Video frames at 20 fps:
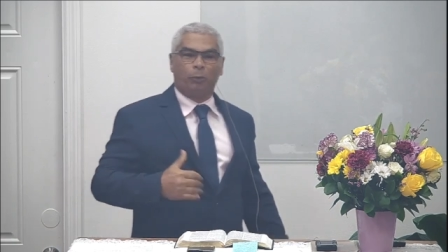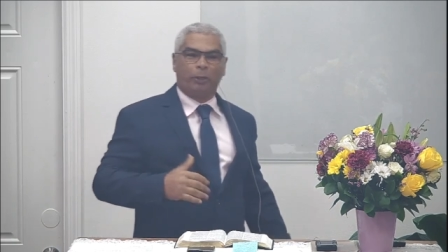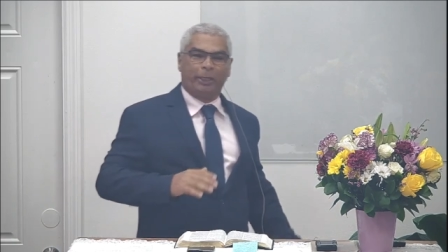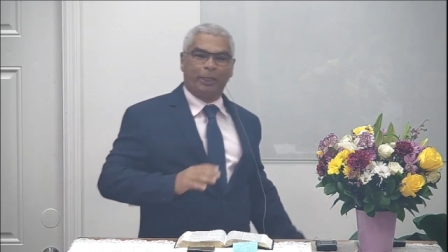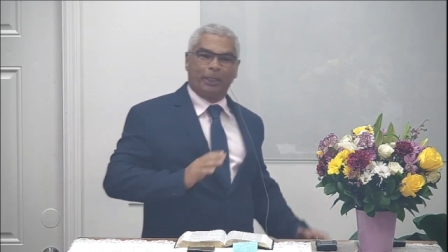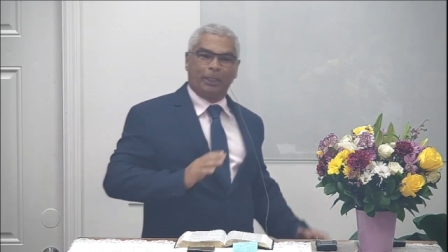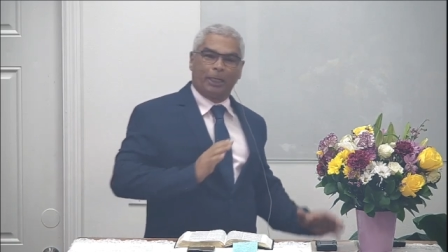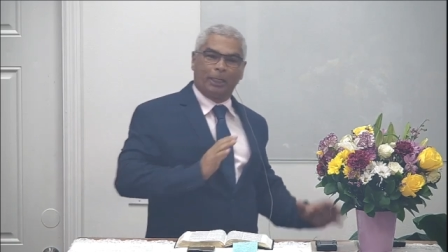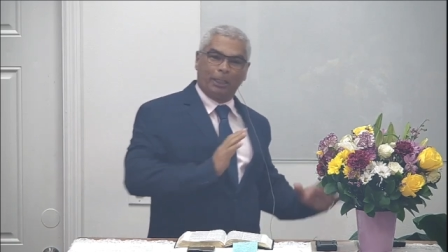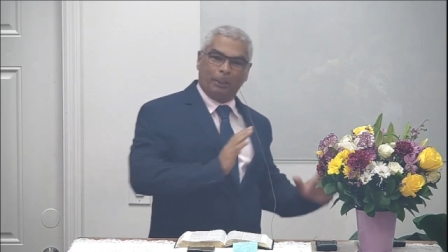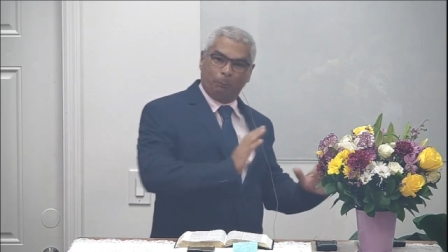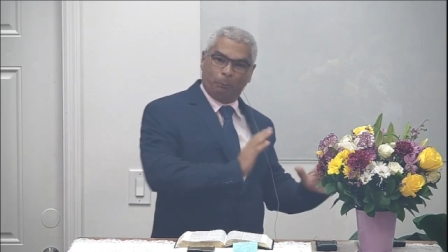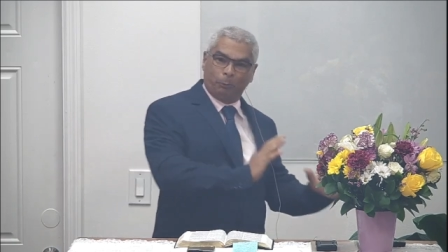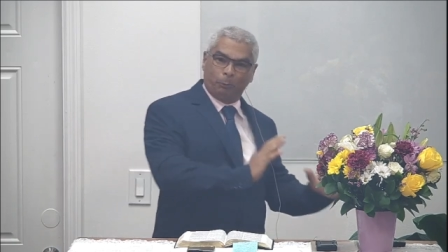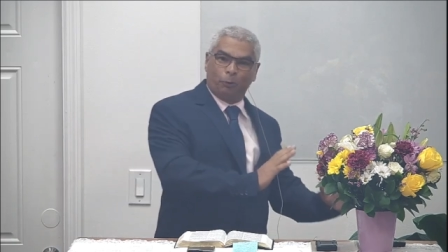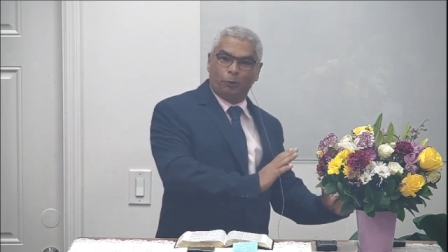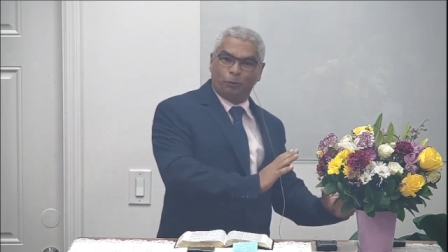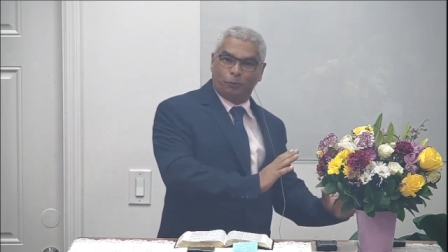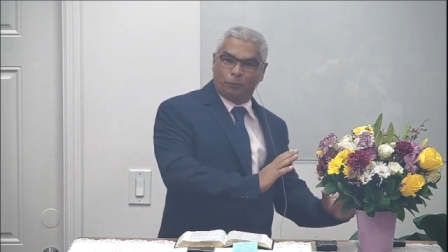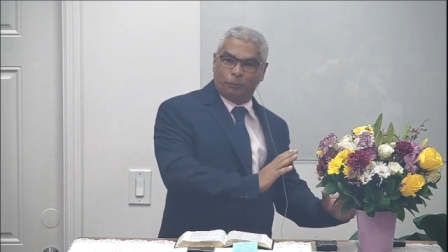life again
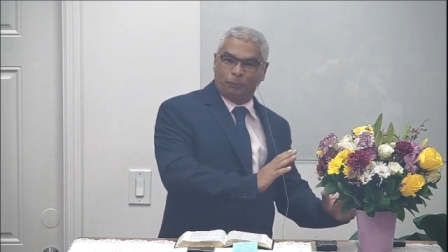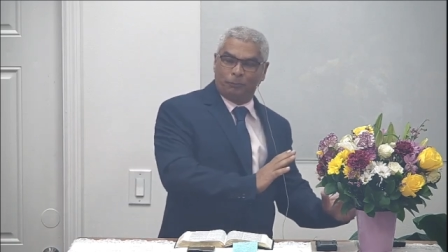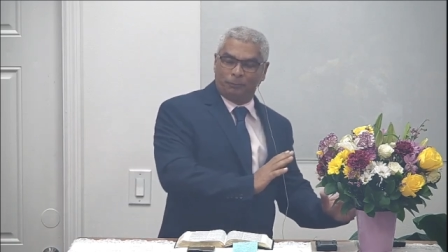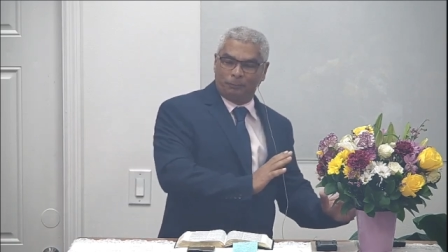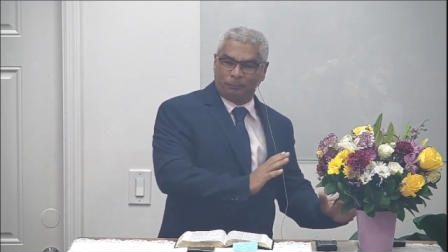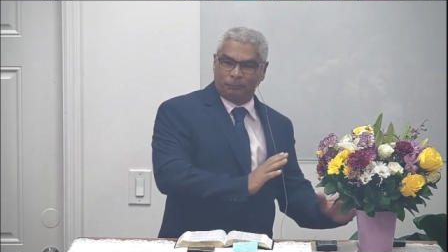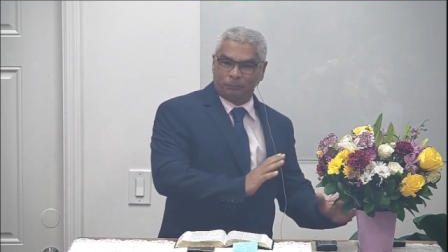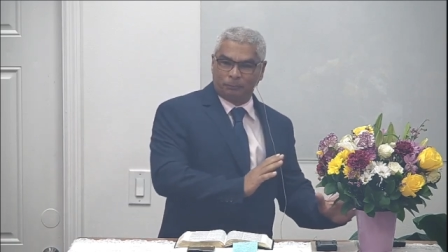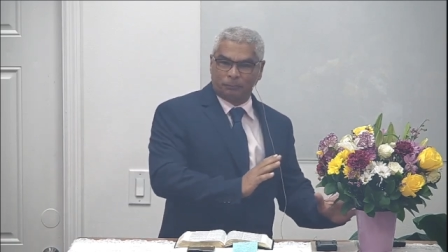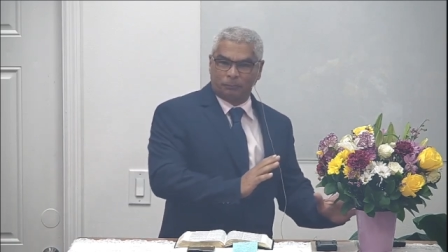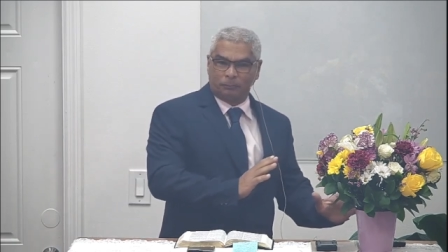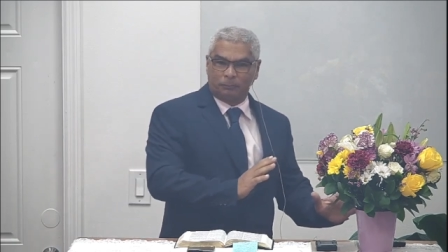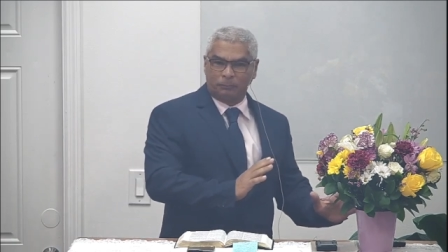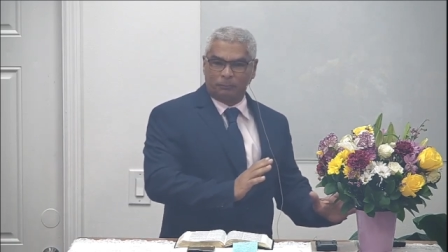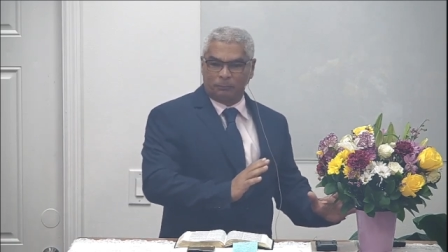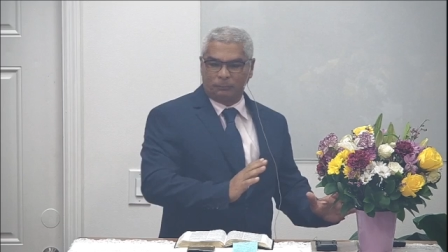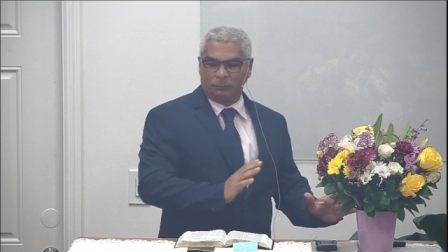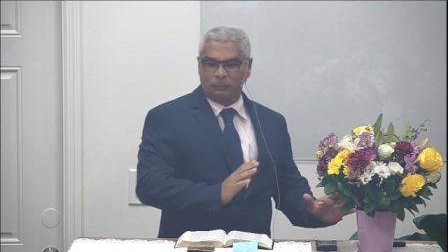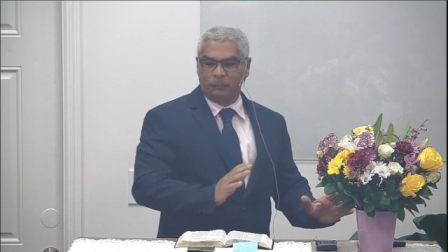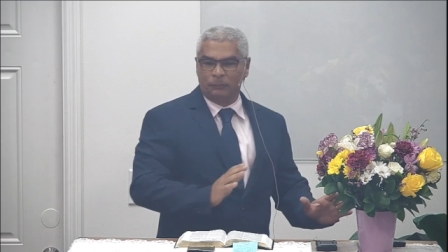because he
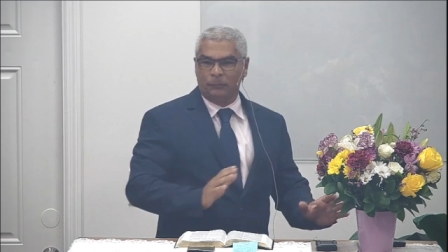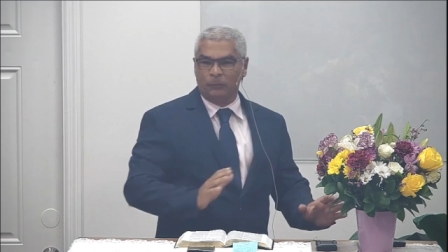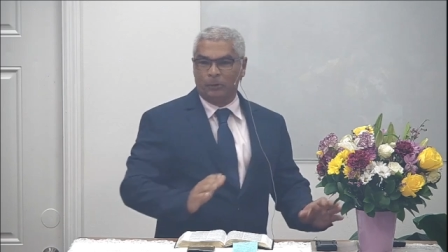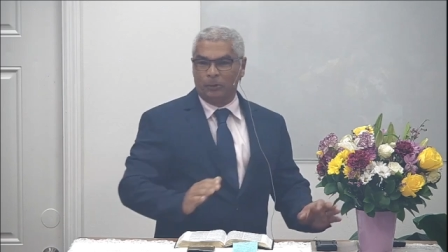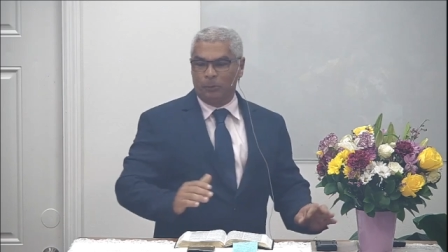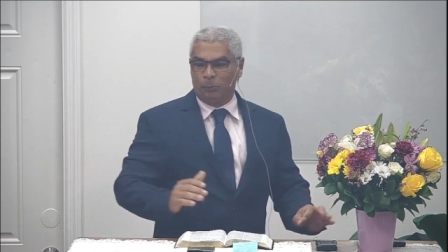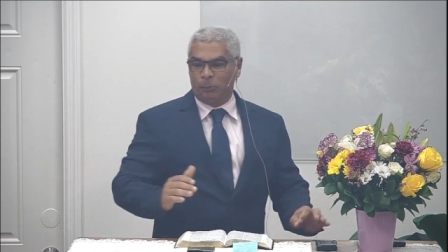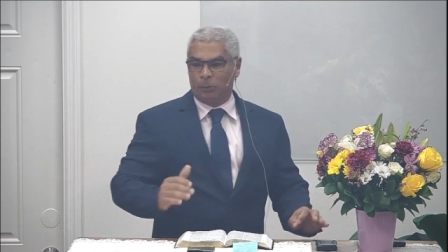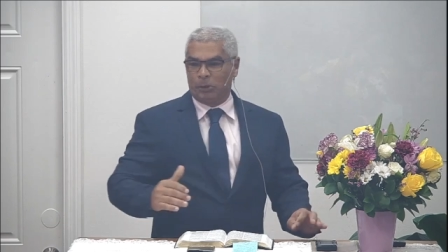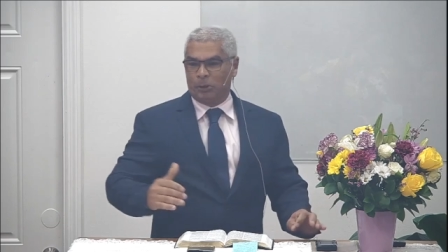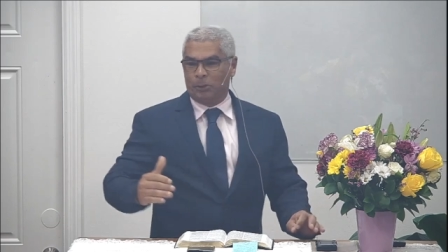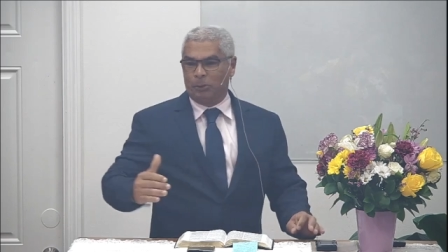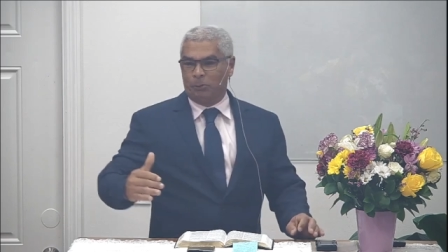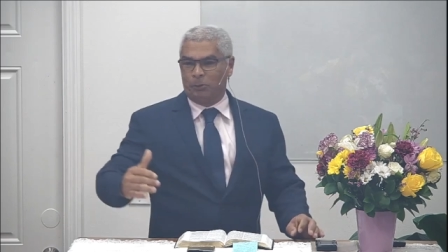was a leper